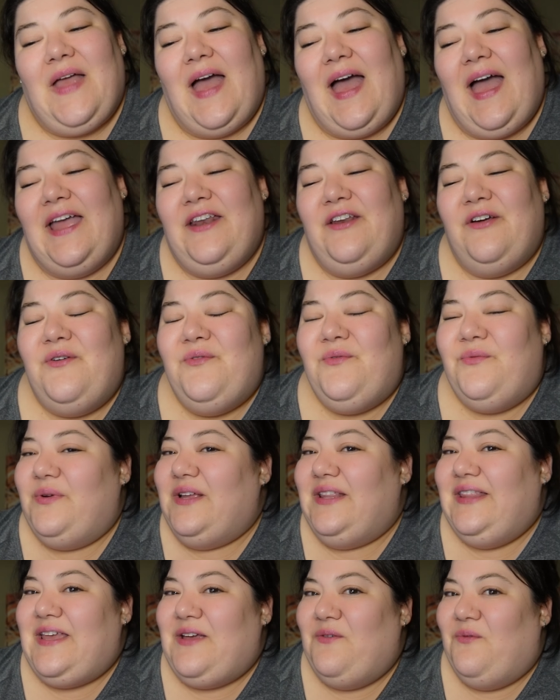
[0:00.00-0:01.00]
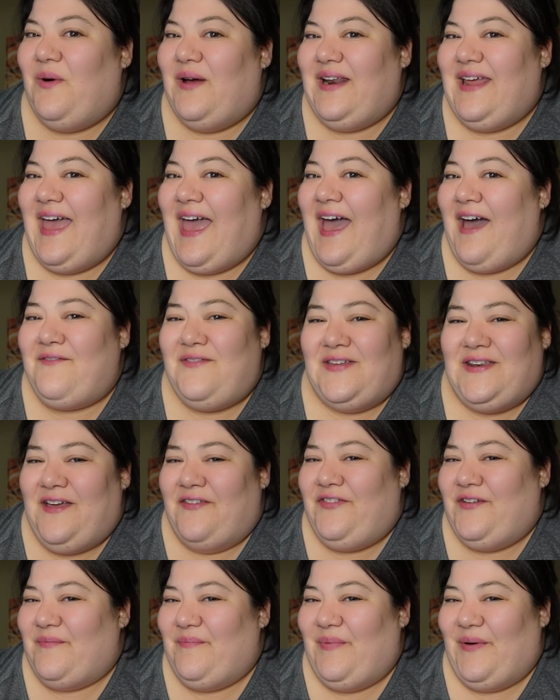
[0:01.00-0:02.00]
I don't really want to have
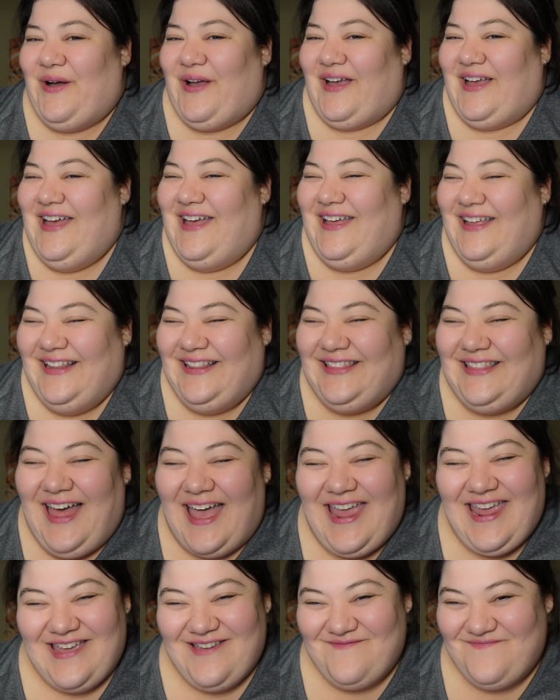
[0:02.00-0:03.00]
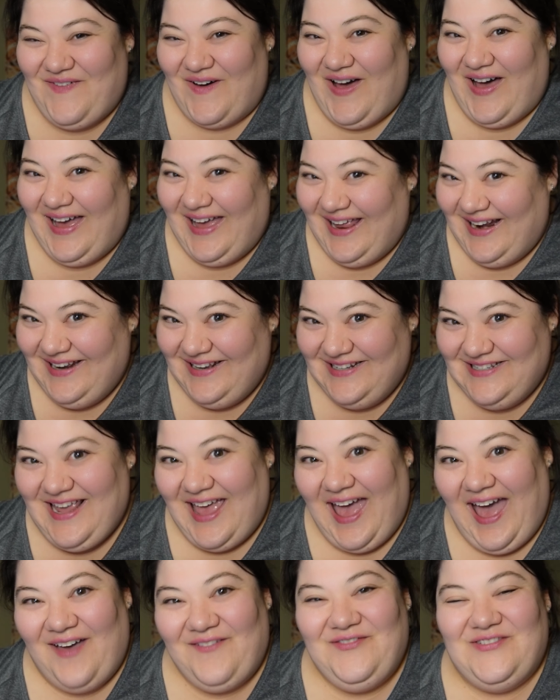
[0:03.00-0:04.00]
another book like Pod to
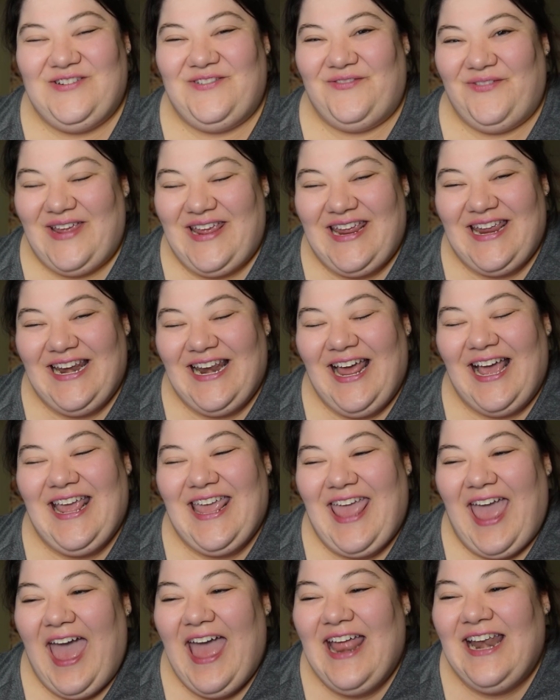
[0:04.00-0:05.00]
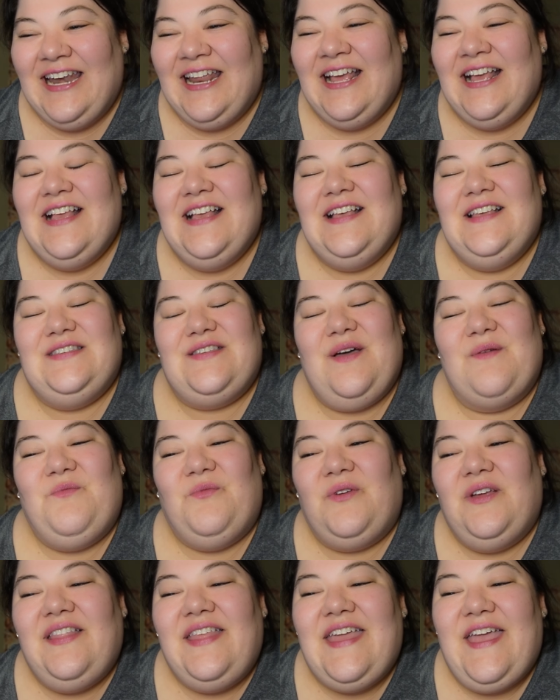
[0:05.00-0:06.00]
have to read again. So I'm
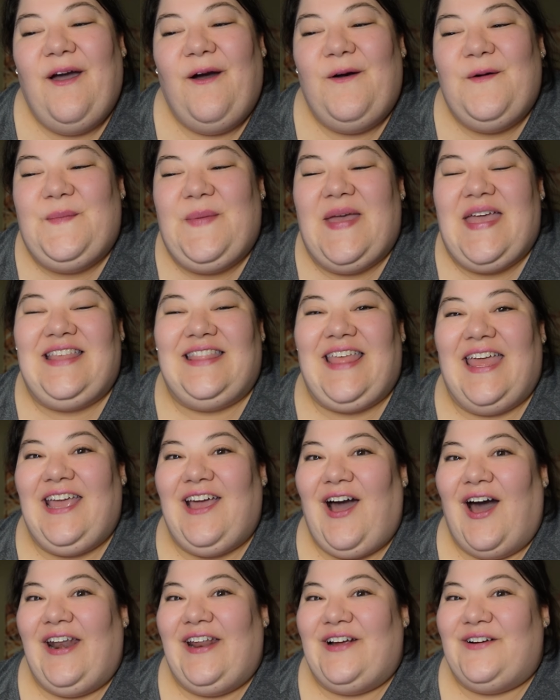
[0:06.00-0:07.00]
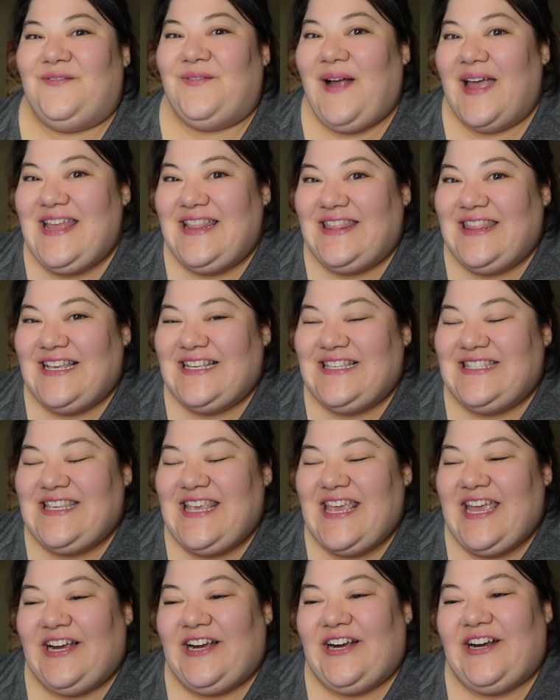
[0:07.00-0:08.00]
really hoping they got it right this
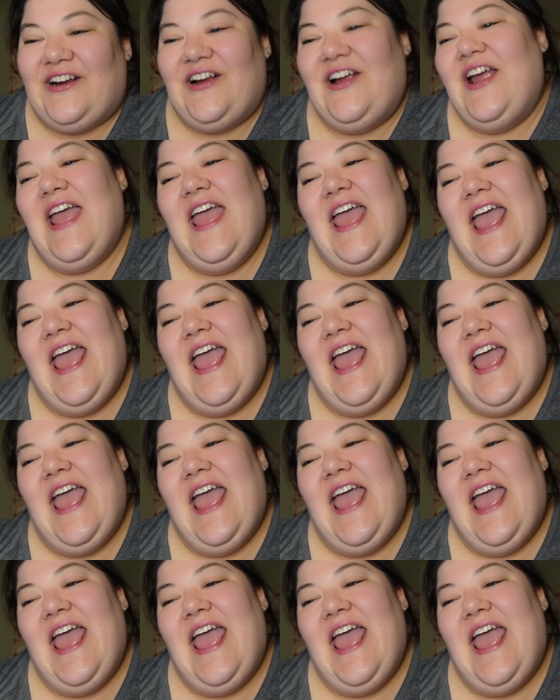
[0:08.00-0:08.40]
year.